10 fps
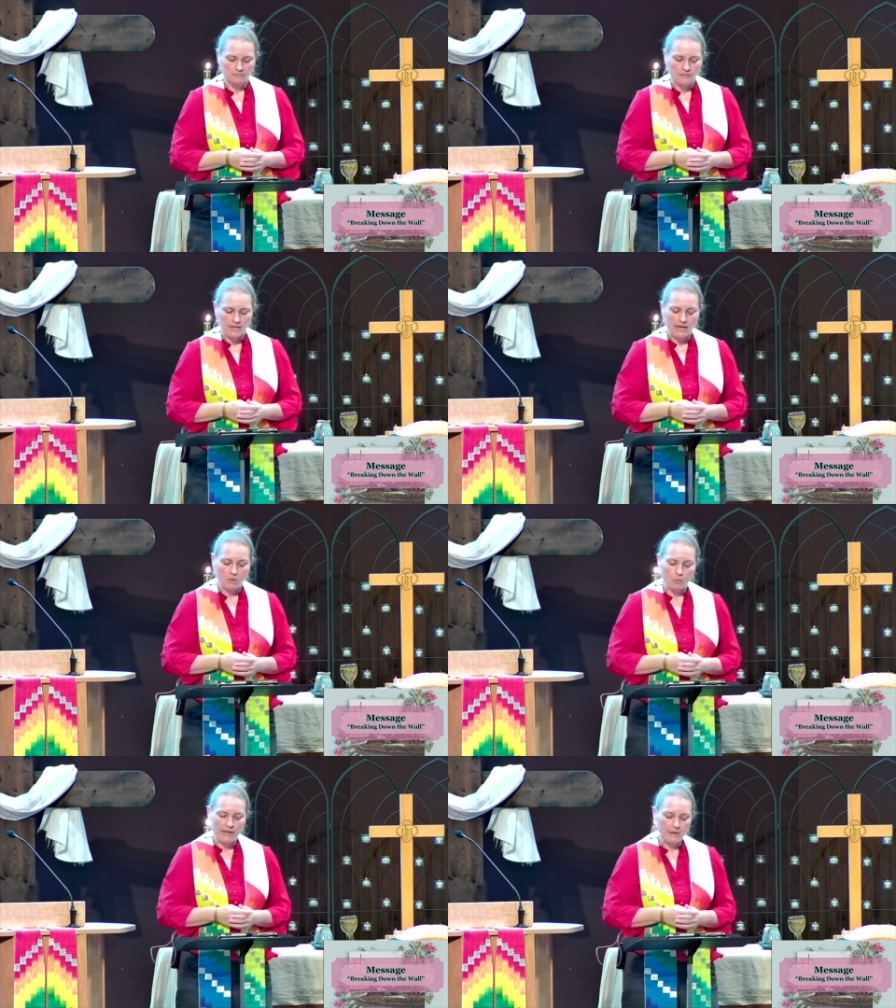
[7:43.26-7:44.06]
Yet
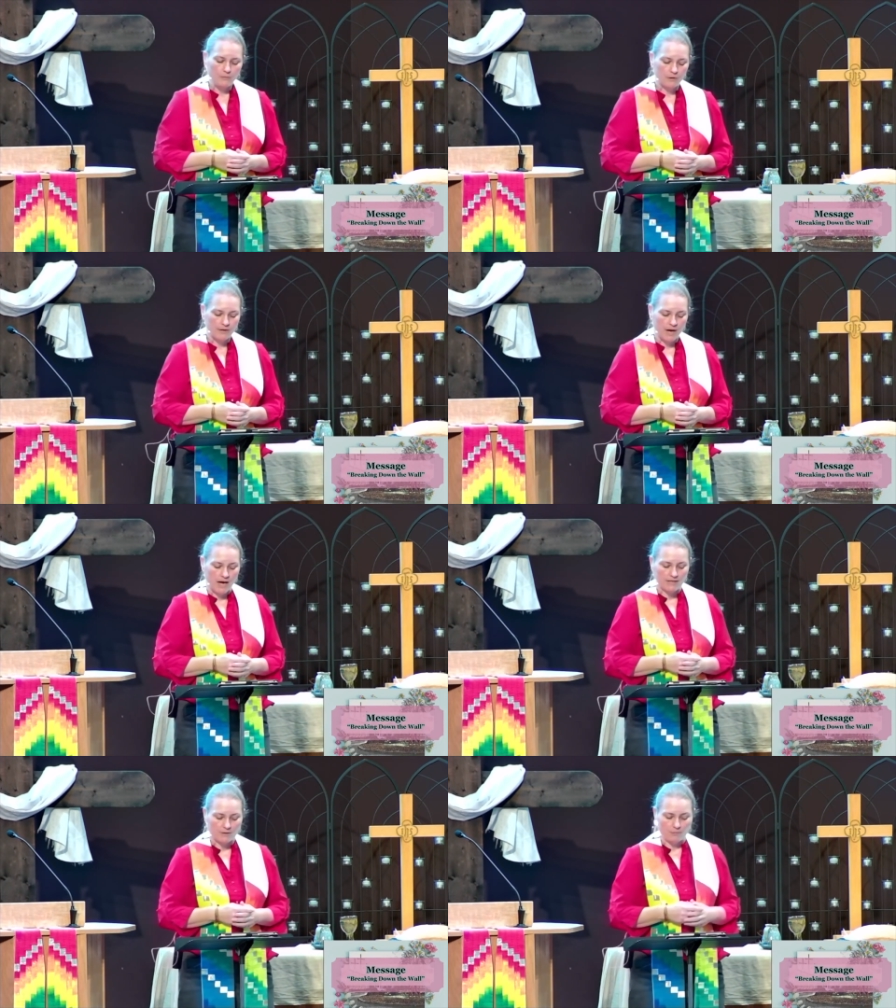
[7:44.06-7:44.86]
we were
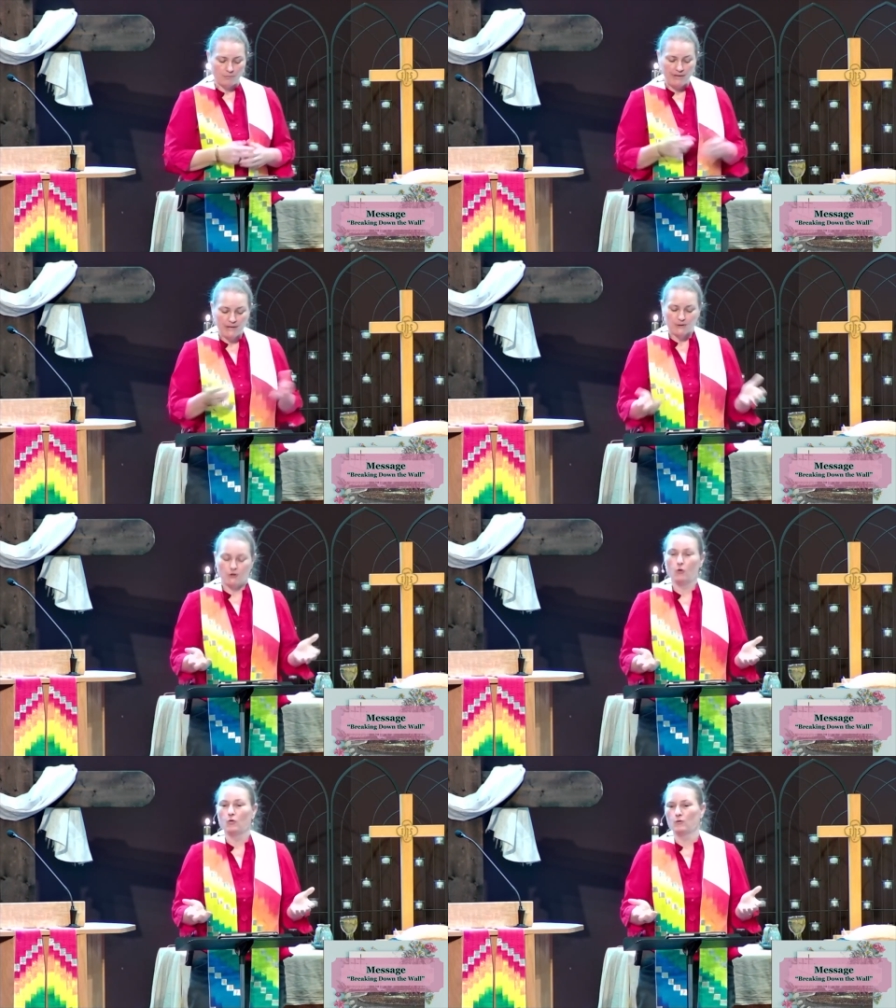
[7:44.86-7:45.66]
not mere
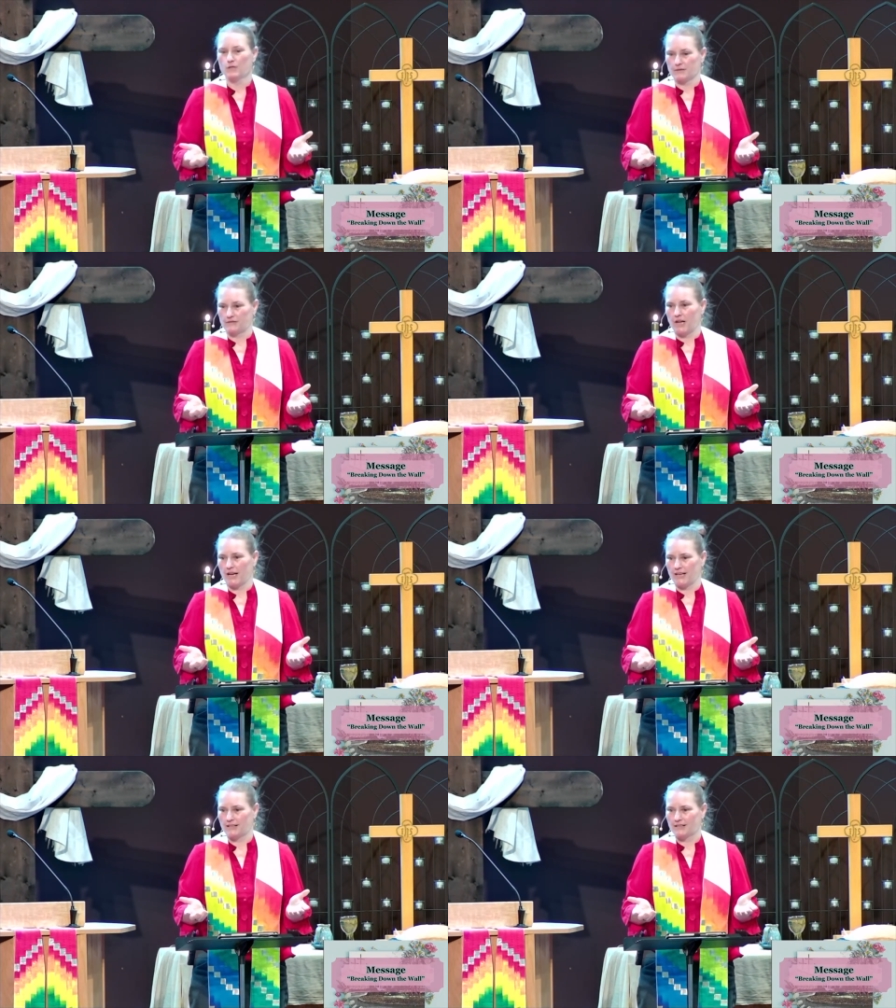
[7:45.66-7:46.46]
tools of
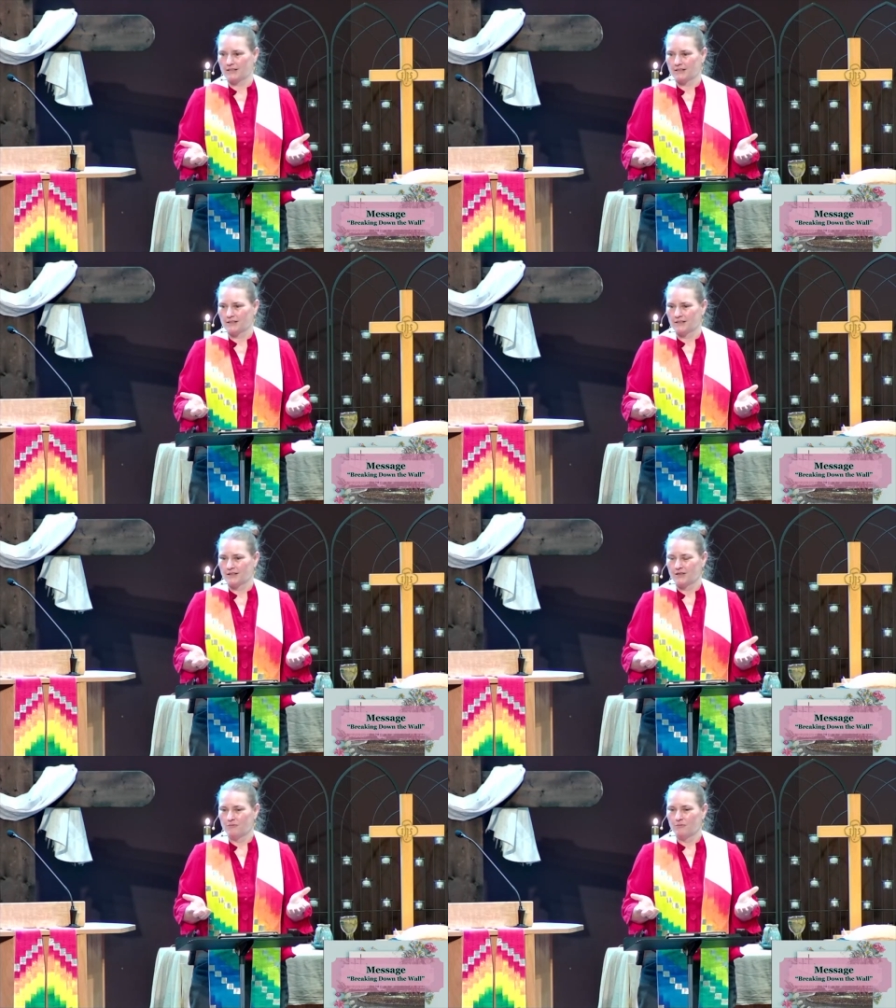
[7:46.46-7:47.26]
light,
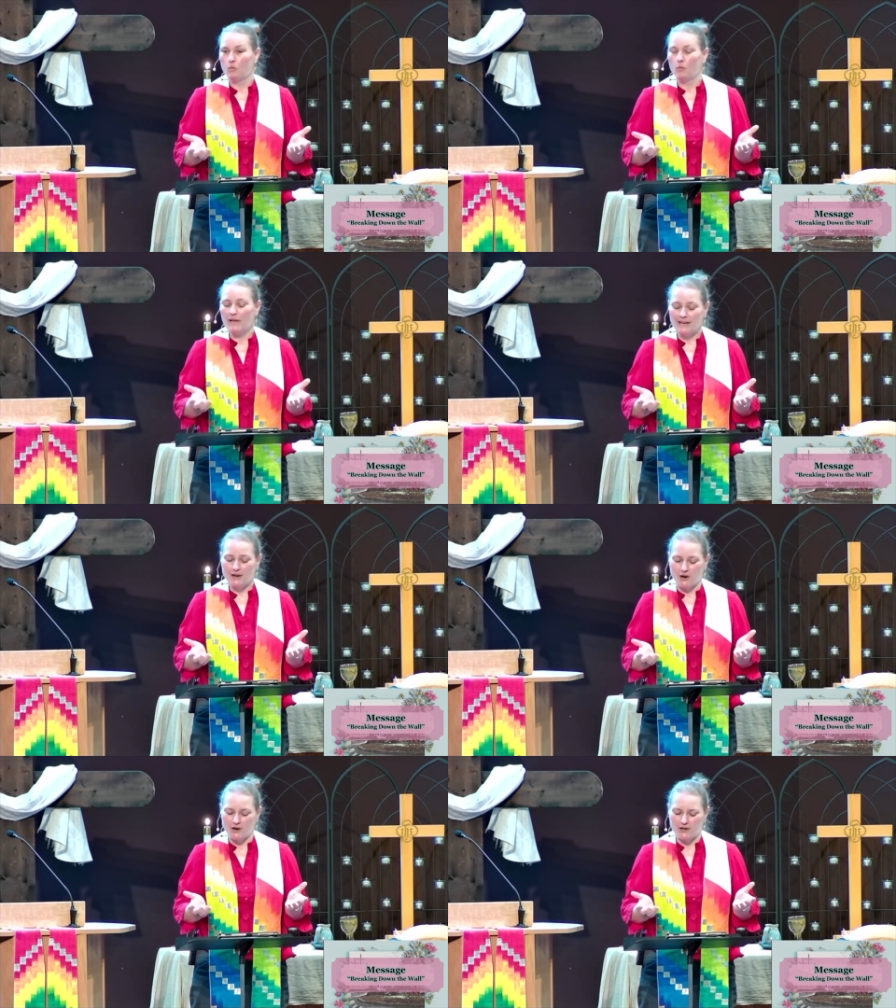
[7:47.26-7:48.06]
but we
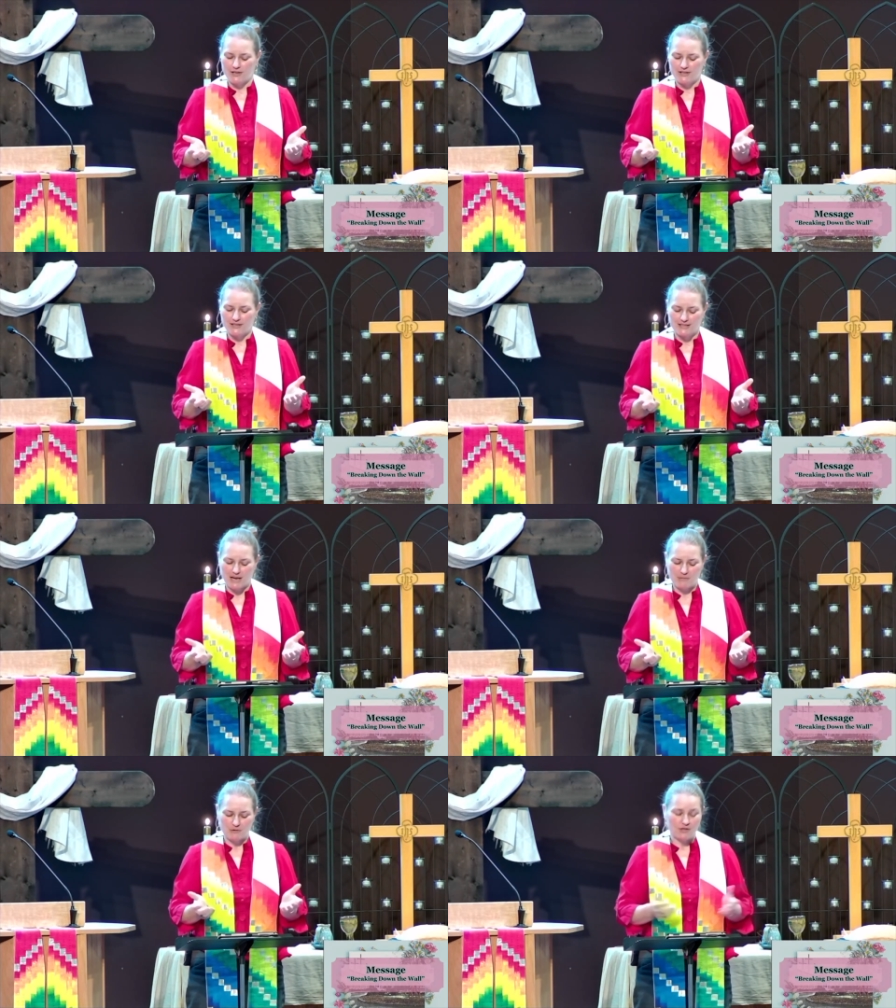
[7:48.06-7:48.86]
are
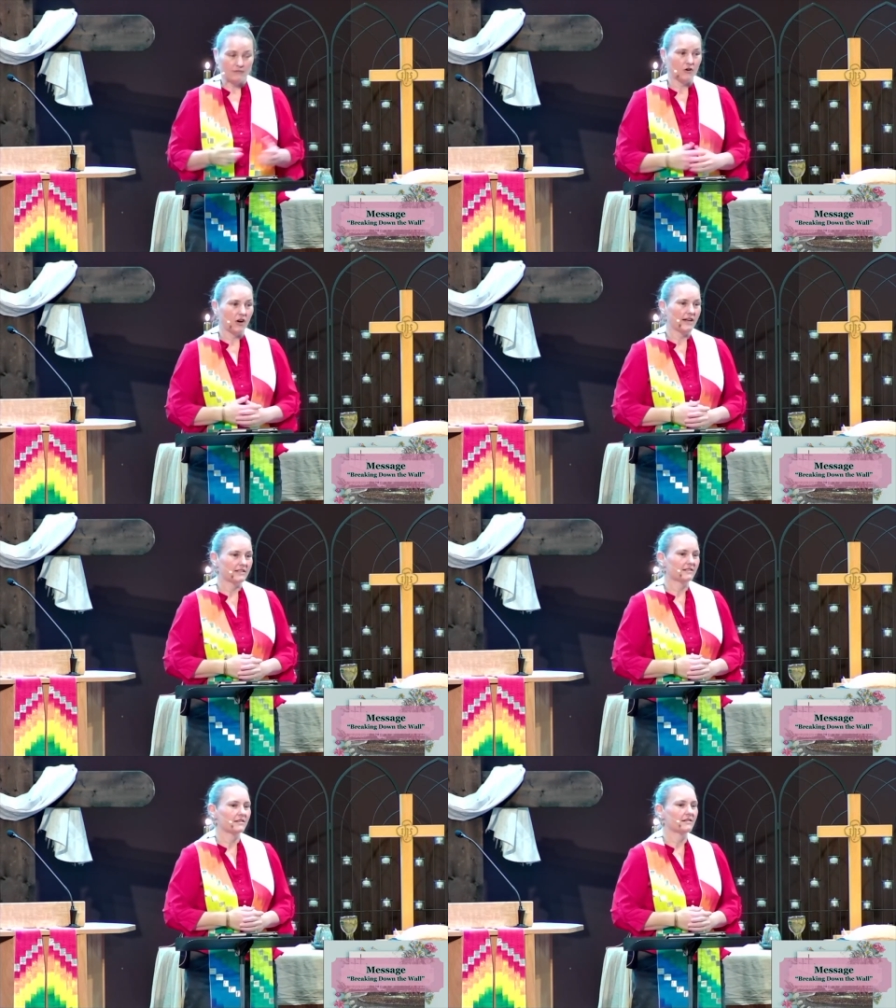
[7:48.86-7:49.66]
disciples of Christ.